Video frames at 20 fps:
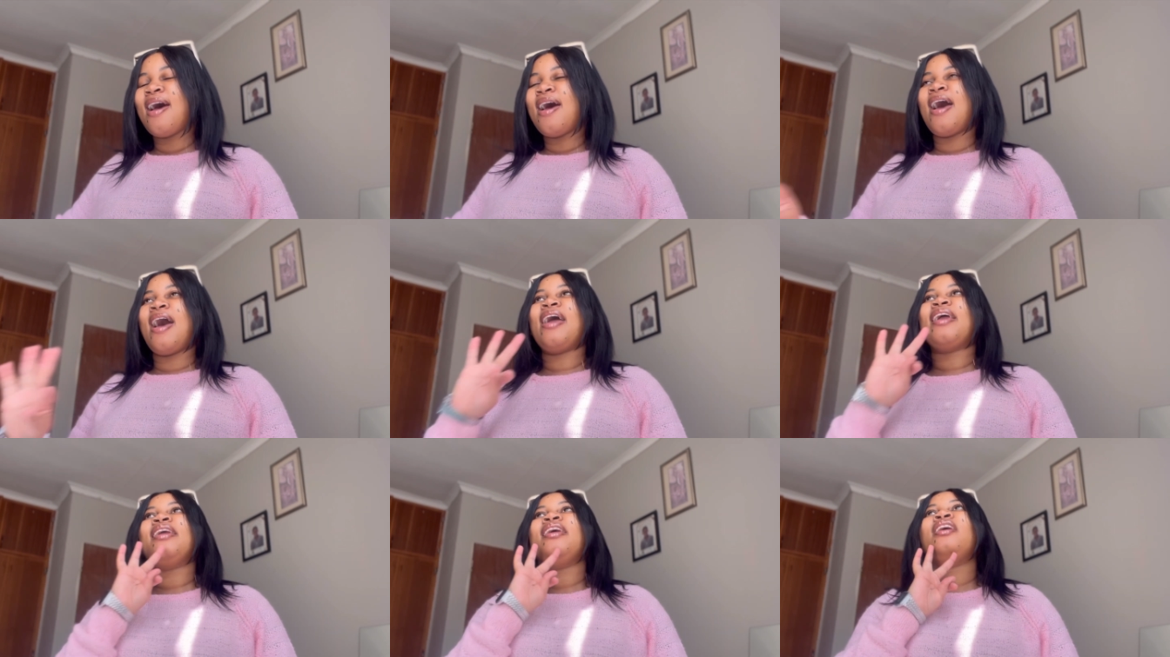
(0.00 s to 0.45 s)

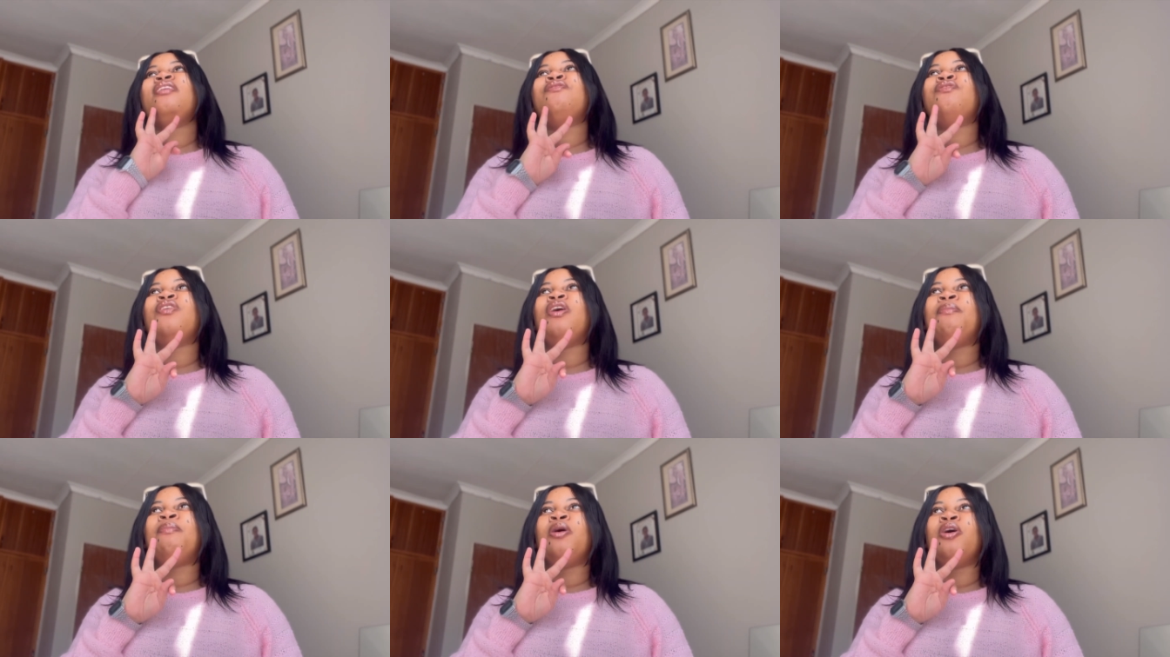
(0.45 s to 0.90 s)
I gave
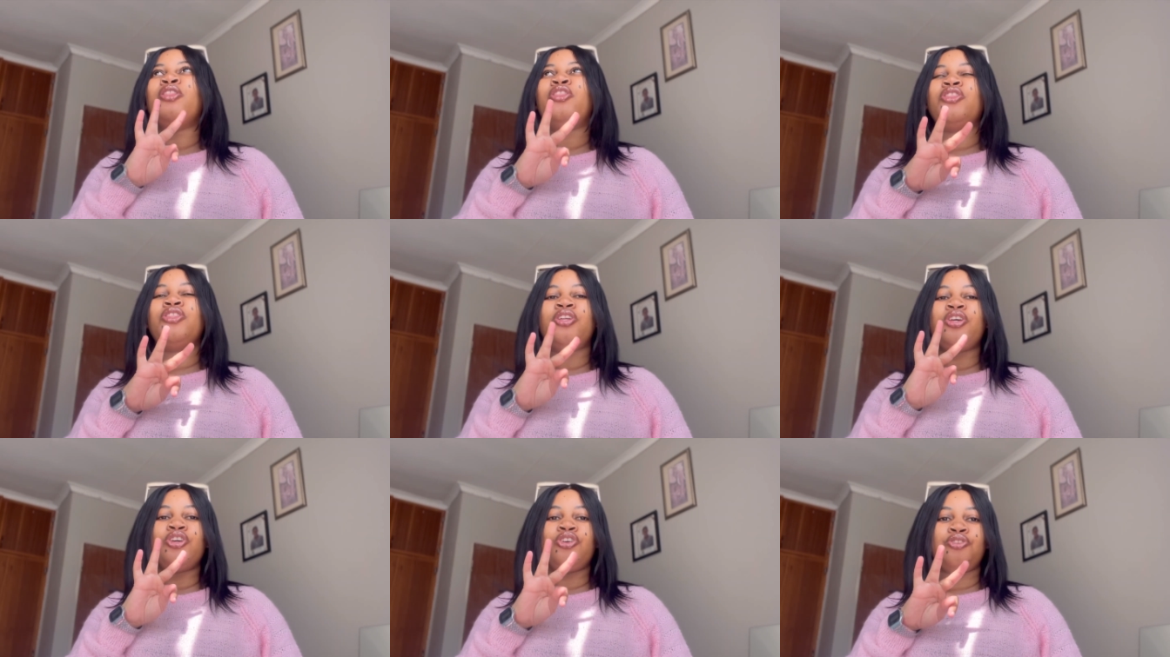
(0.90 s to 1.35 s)
about
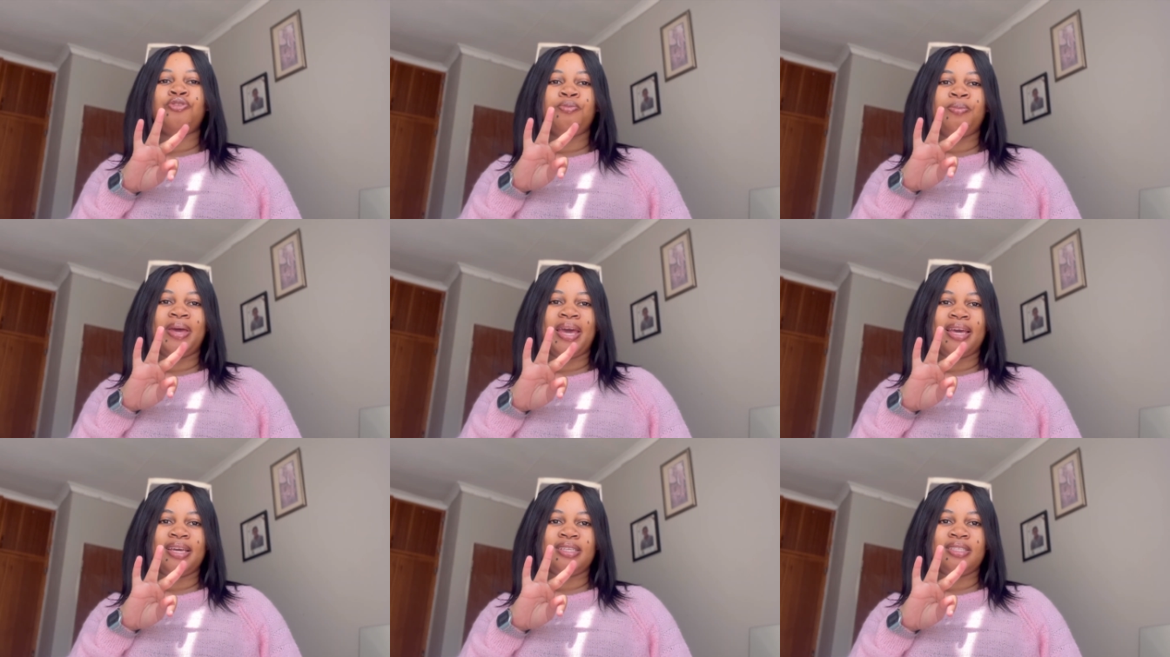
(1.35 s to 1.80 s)
three new
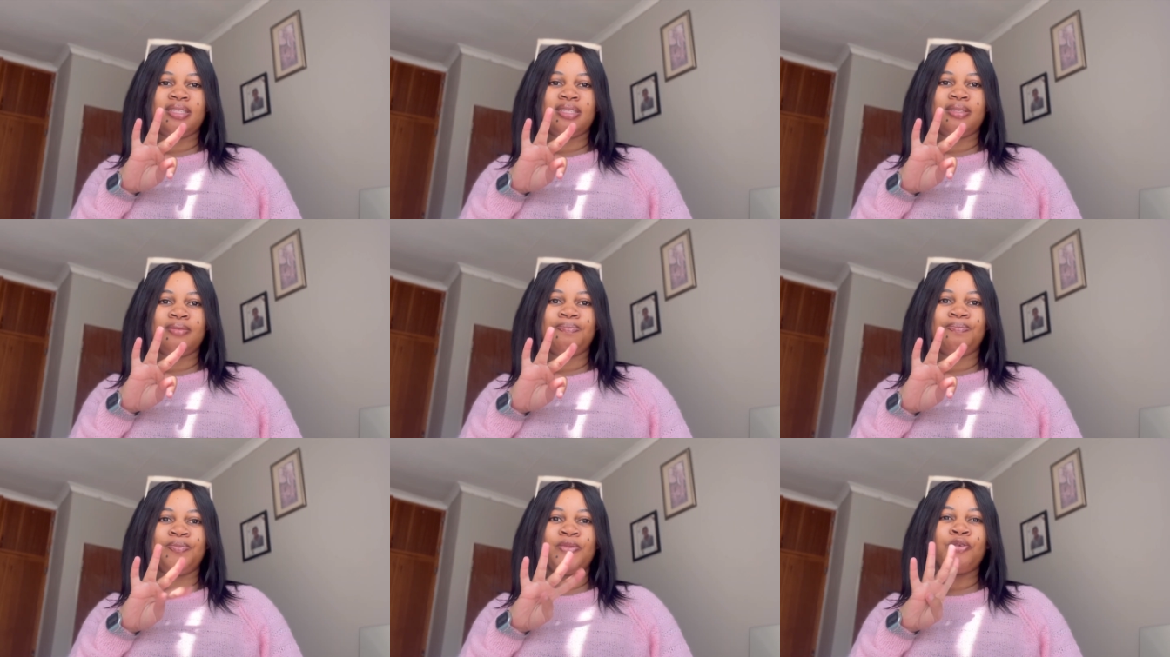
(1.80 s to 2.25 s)

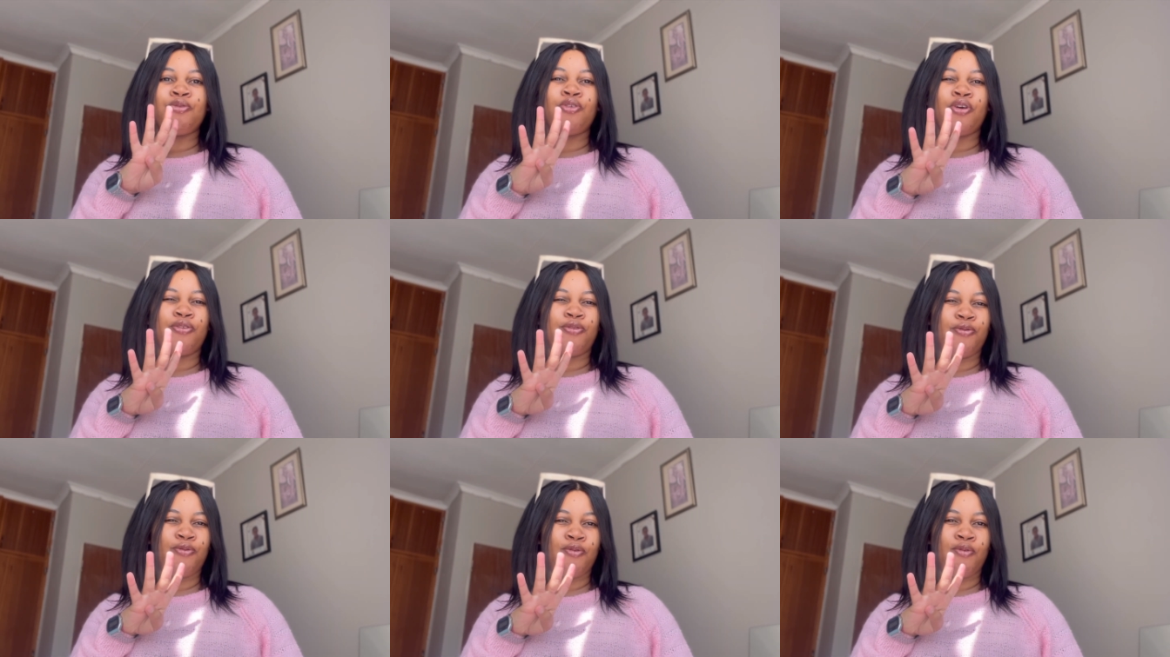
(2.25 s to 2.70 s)
bags, if
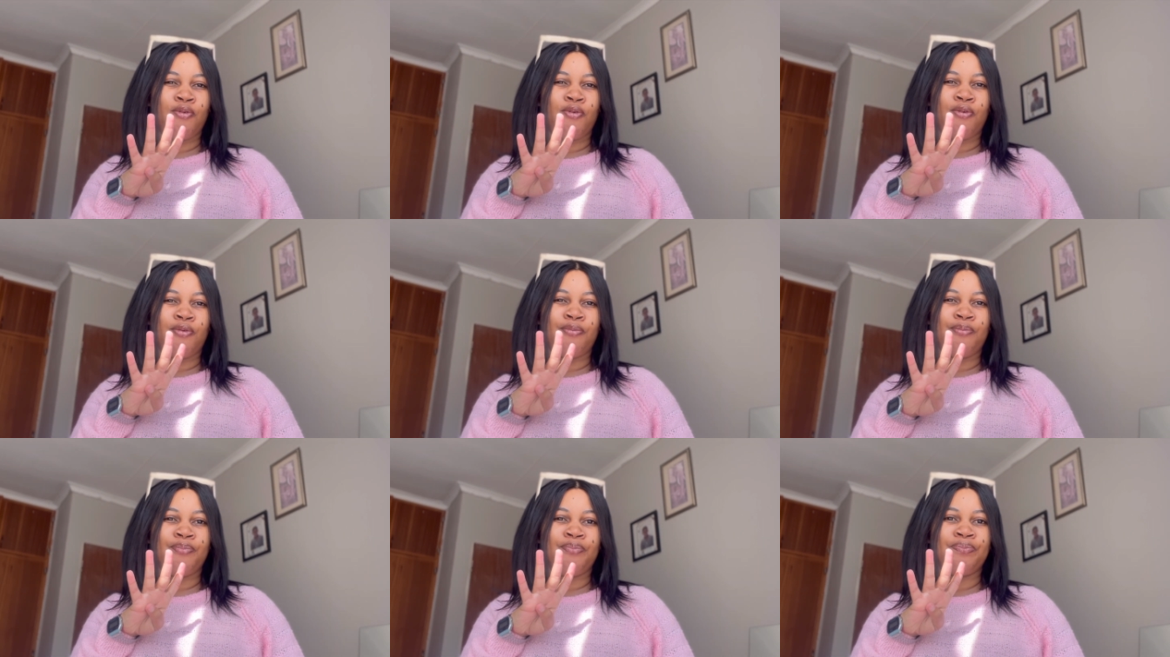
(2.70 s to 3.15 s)
not
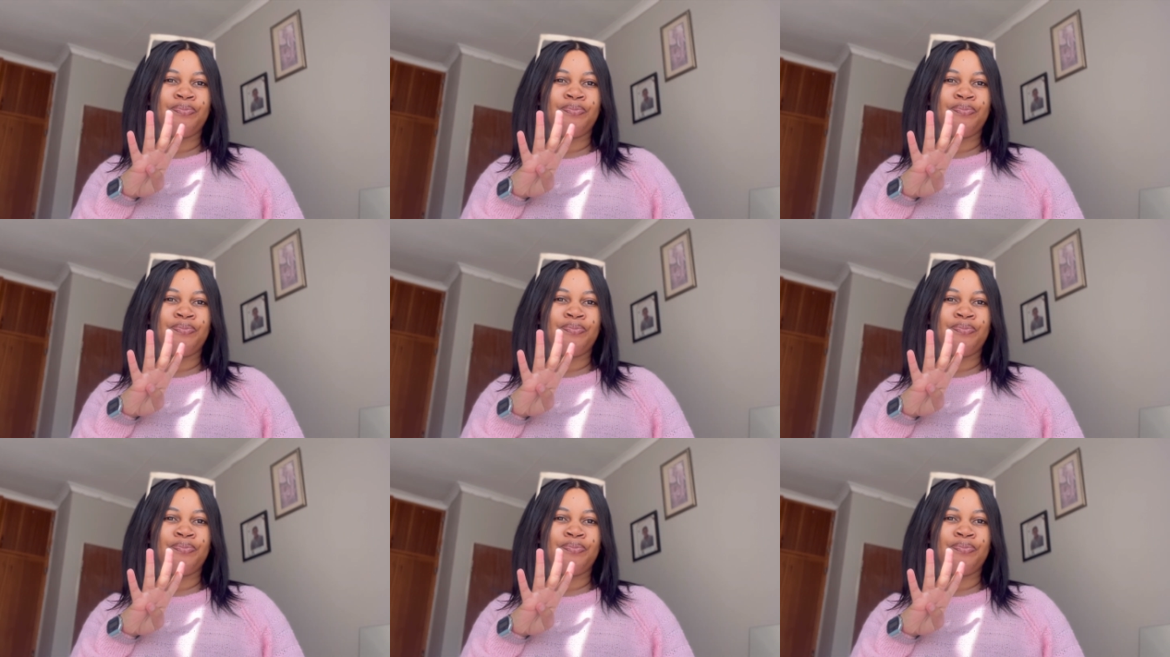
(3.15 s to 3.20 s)
four.